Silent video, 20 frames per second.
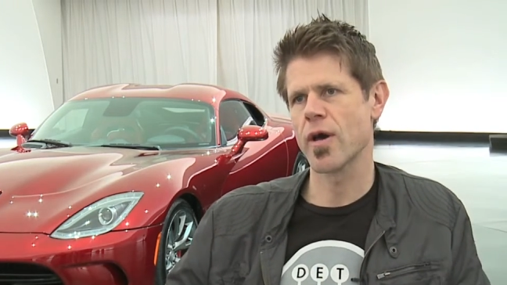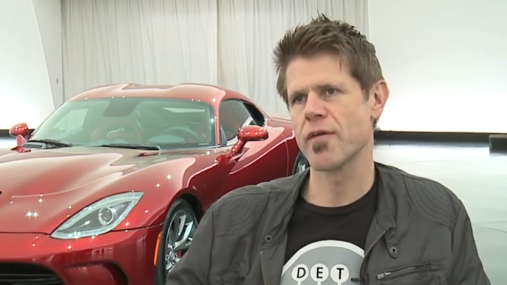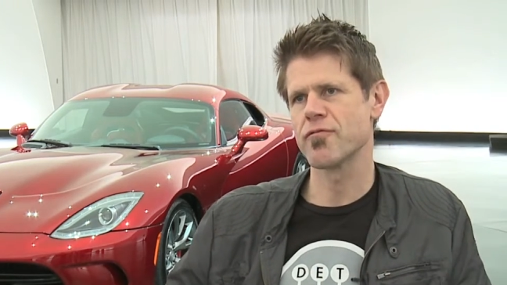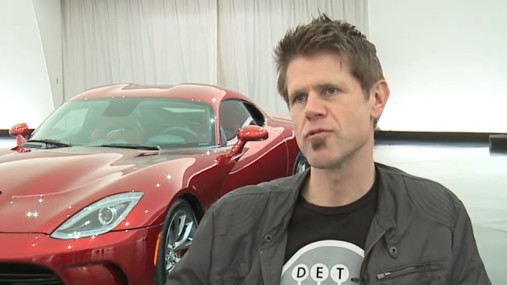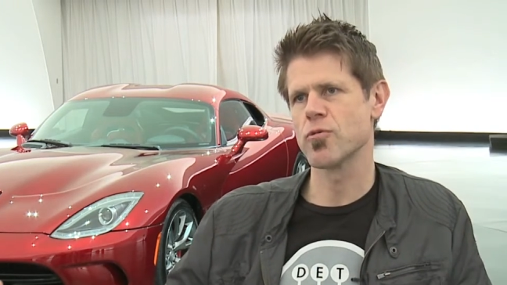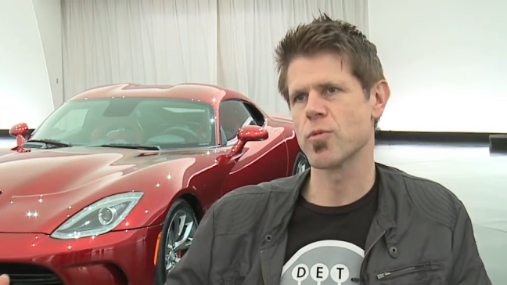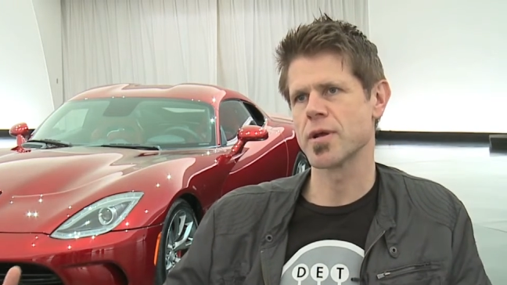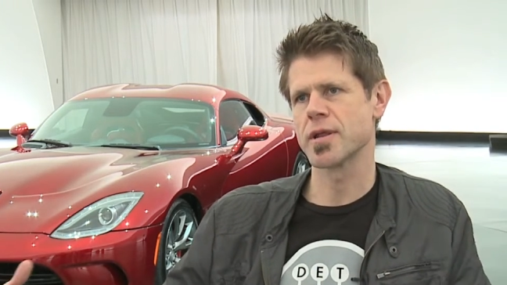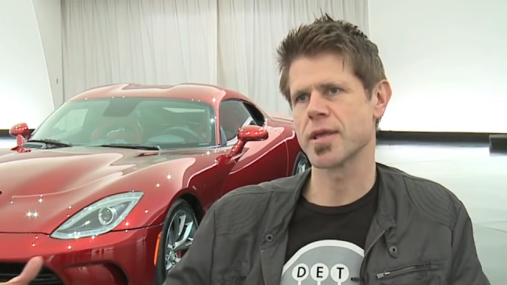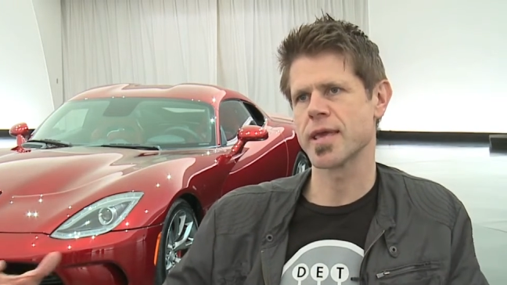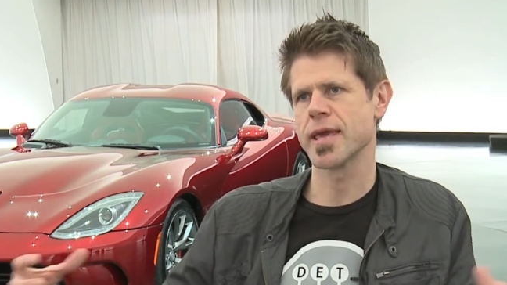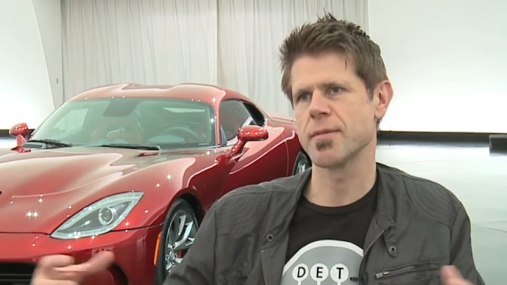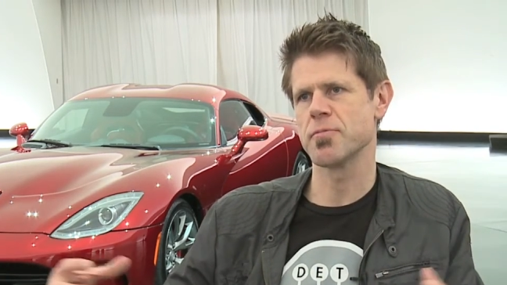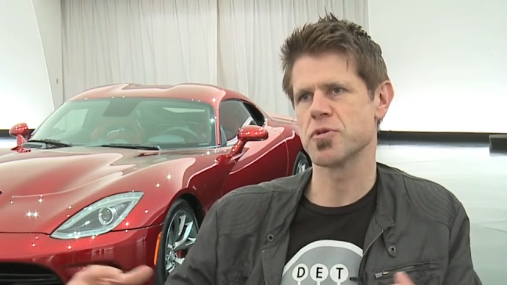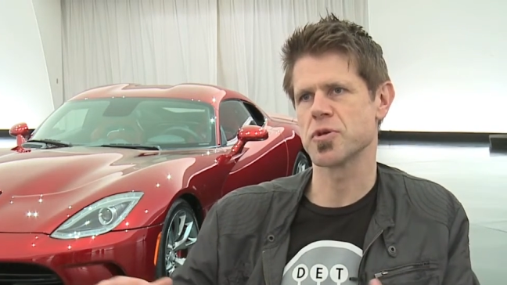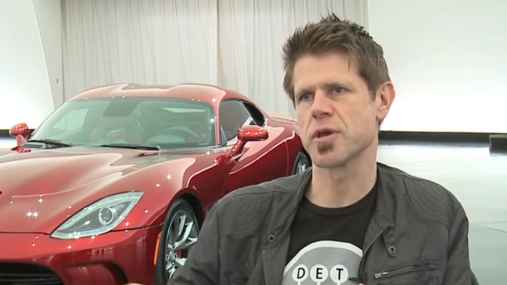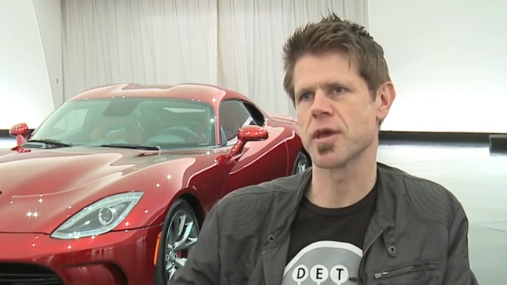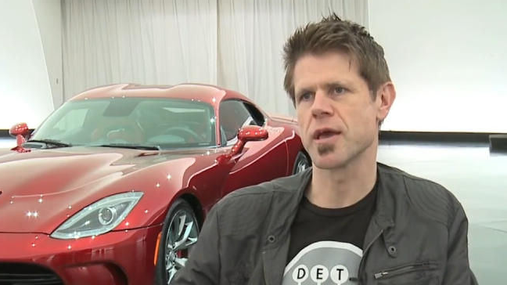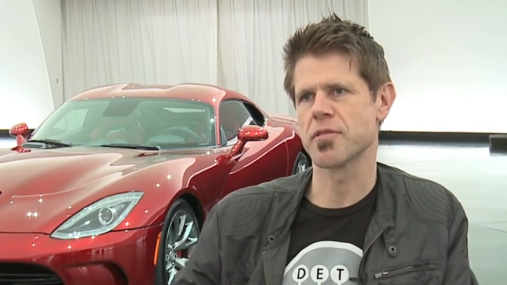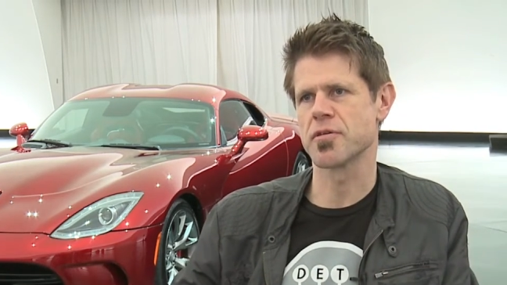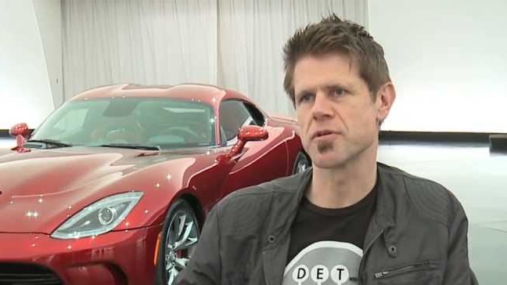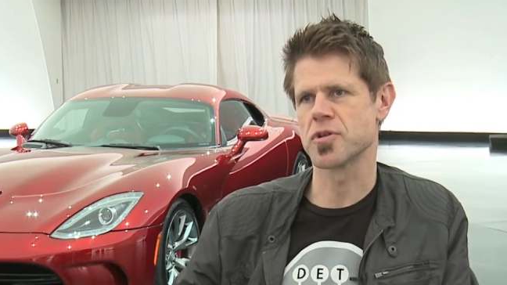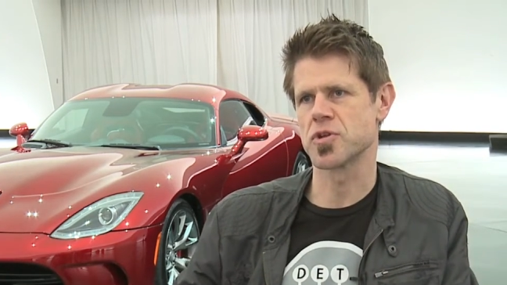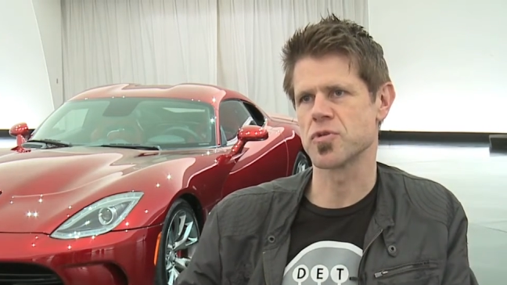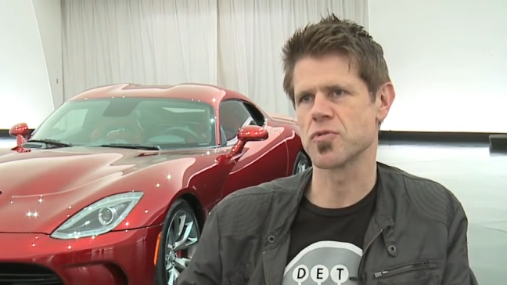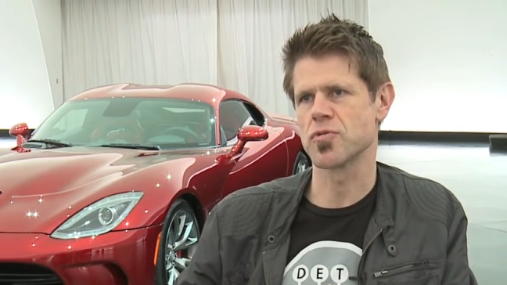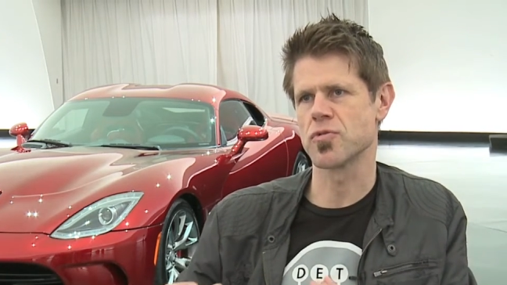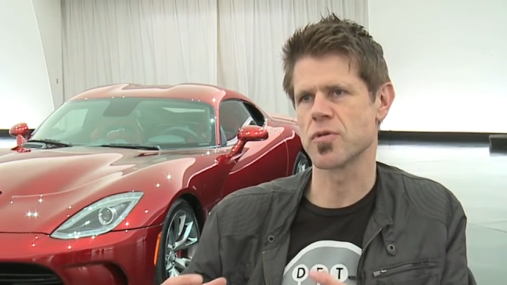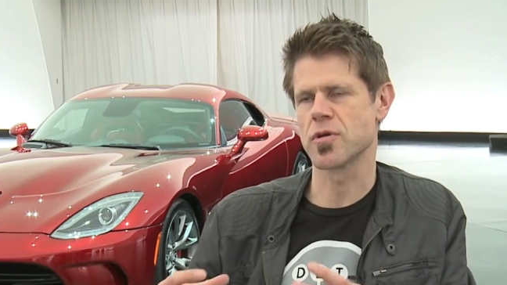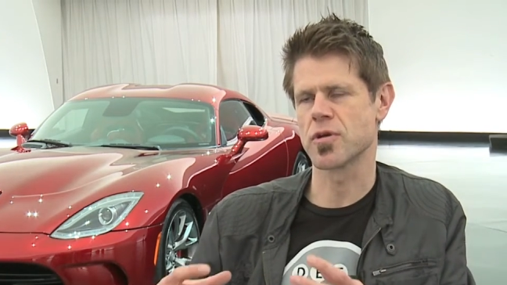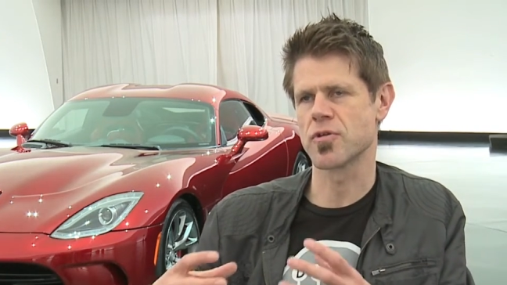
everyone came together to